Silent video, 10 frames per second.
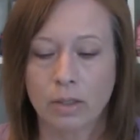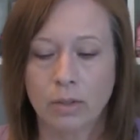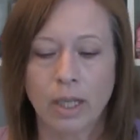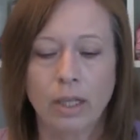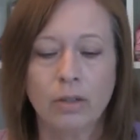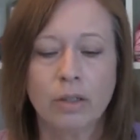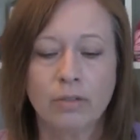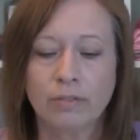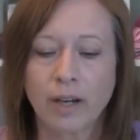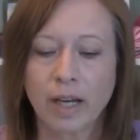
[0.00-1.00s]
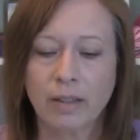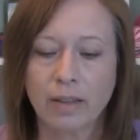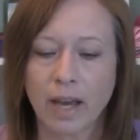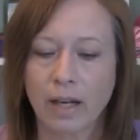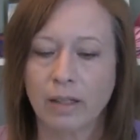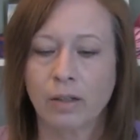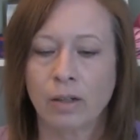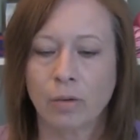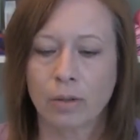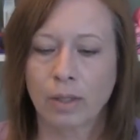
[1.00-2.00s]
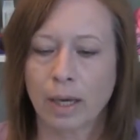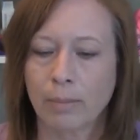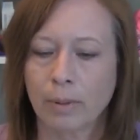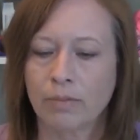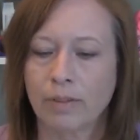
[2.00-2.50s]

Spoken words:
So again, you can find that in the North Cabin